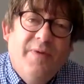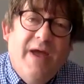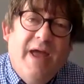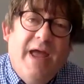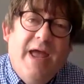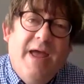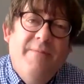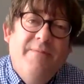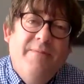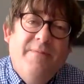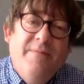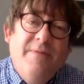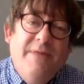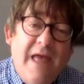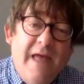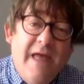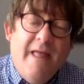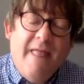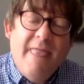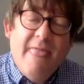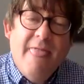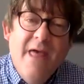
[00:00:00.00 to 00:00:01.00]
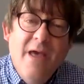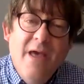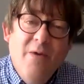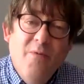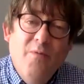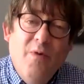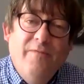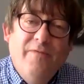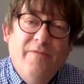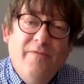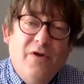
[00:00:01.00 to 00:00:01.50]
But yeah,
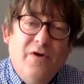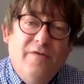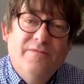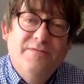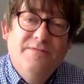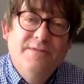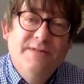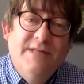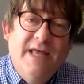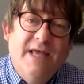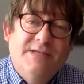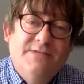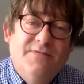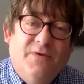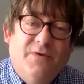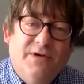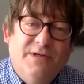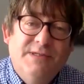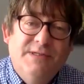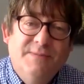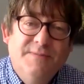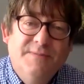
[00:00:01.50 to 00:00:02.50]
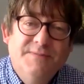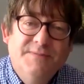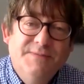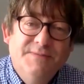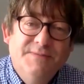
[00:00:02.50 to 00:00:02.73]
what have we got next for us?